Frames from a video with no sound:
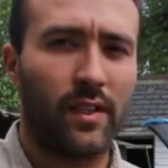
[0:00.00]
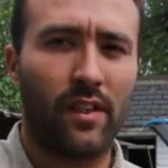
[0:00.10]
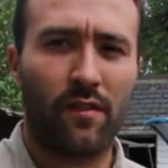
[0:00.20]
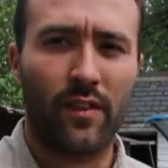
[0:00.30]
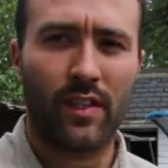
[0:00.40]

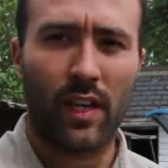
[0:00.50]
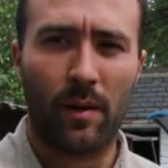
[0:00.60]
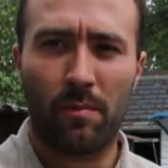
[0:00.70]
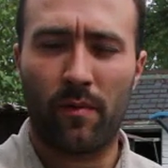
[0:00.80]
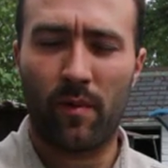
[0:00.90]
different
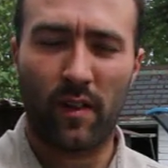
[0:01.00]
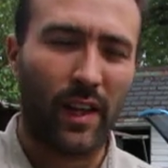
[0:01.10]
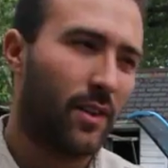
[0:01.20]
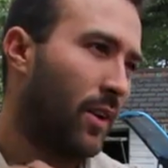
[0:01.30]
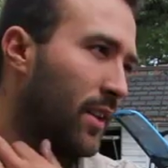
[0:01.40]
setup for
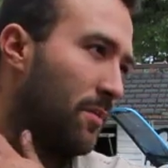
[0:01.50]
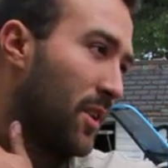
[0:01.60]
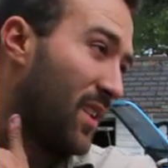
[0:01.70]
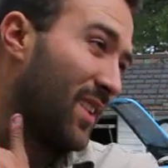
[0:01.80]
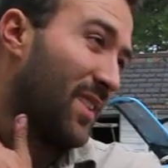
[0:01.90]
that
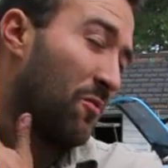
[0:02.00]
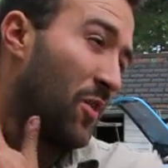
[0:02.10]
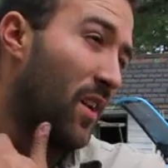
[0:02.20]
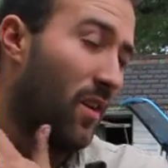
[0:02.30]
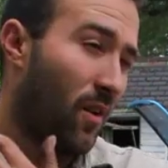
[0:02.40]
transmission. It's a
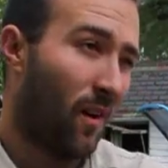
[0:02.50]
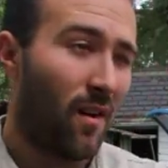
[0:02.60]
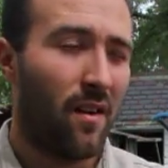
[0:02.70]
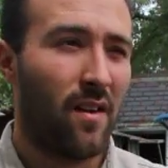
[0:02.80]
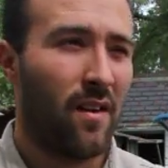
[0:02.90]
rare car,